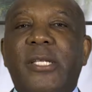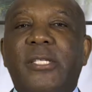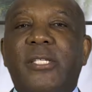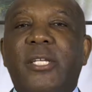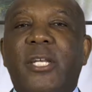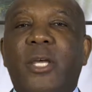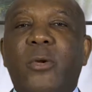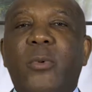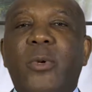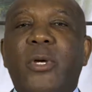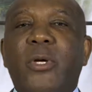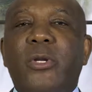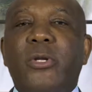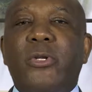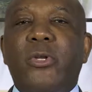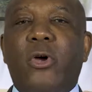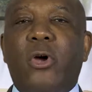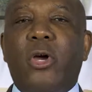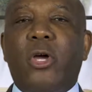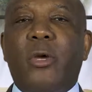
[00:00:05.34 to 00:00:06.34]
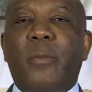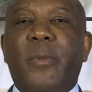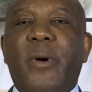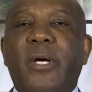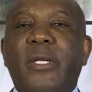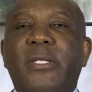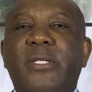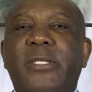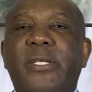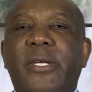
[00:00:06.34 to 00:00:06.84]
Today we're going to talk
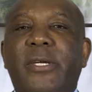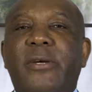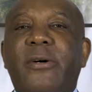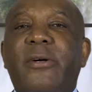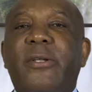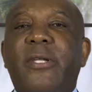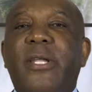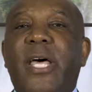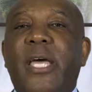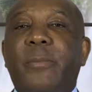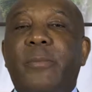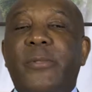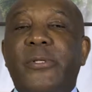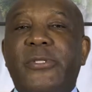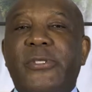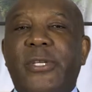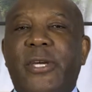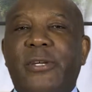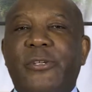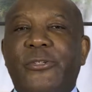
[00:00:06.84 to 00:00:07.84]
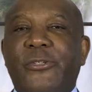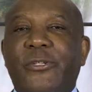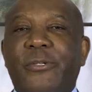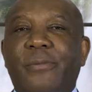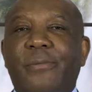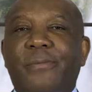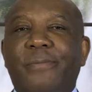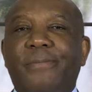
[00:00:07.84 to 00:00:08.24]
about Tickle Liposuction.